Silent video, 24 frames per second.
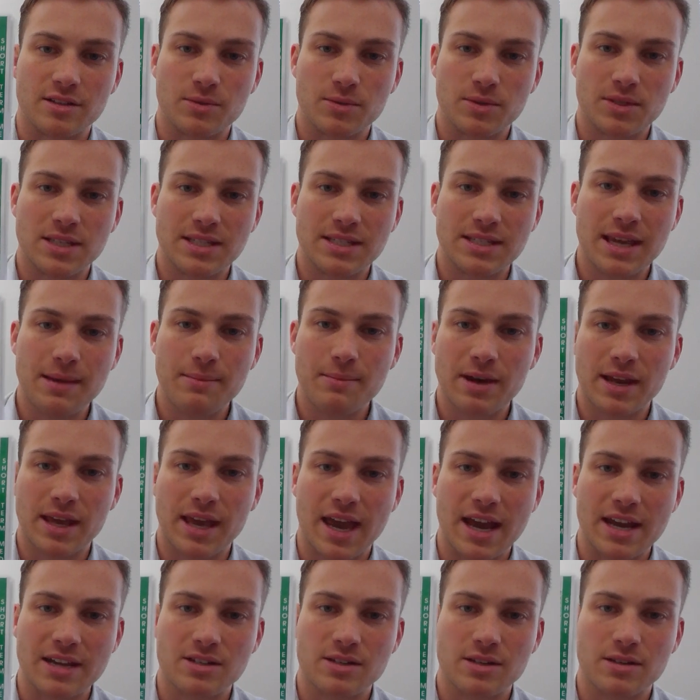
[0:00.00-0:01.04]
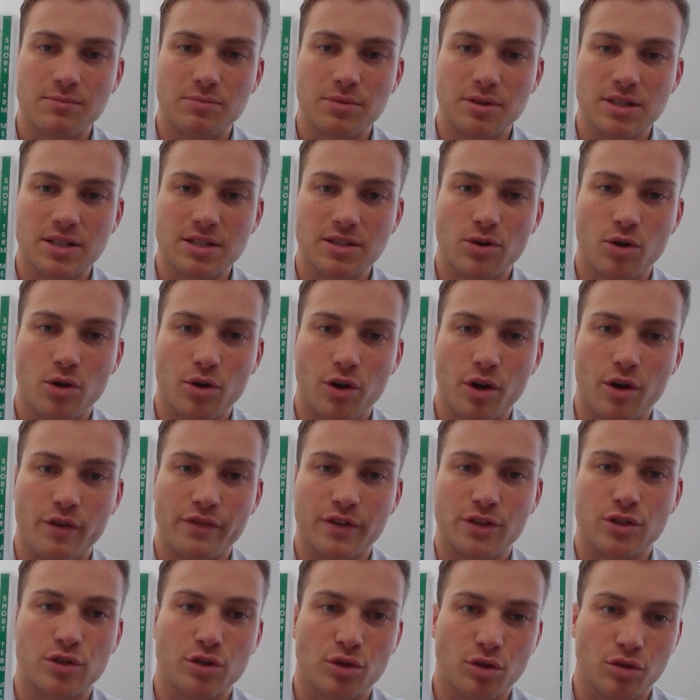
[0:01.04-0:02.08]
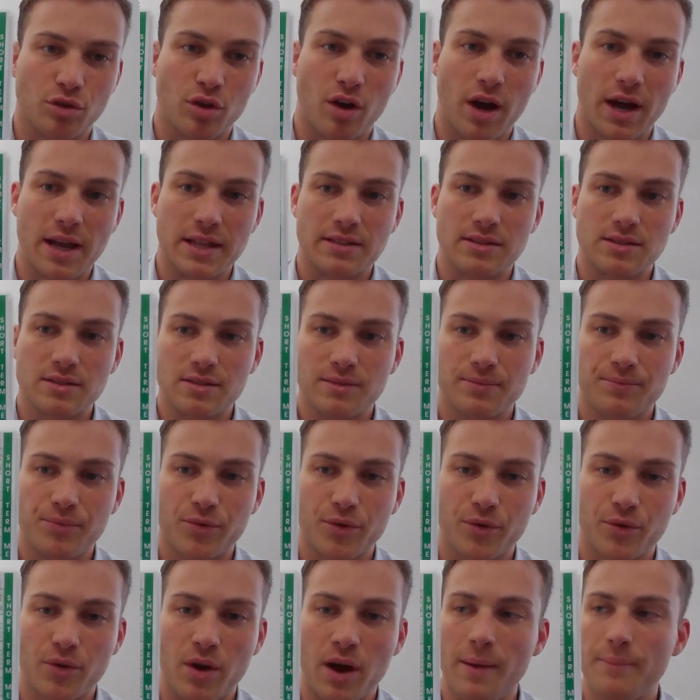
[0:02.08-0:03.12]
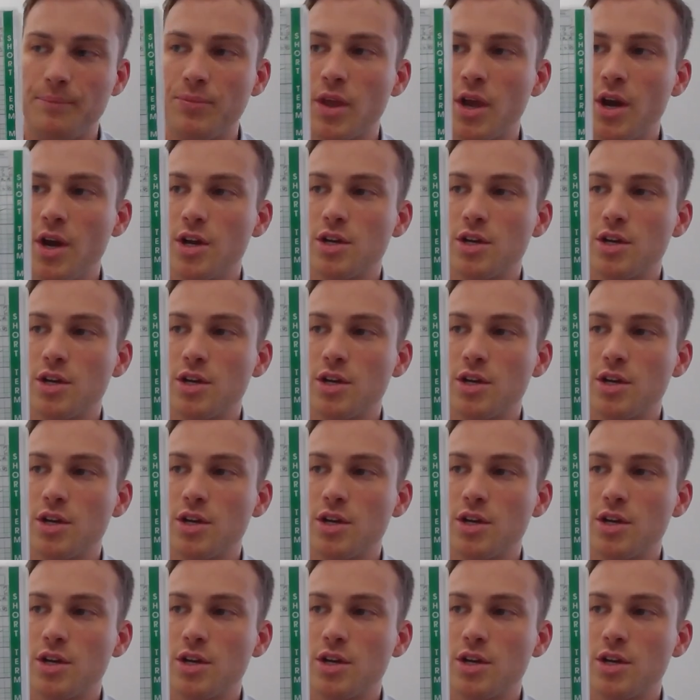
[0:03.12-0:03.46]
So it's the same medication, but just gone over 2 lines, all right?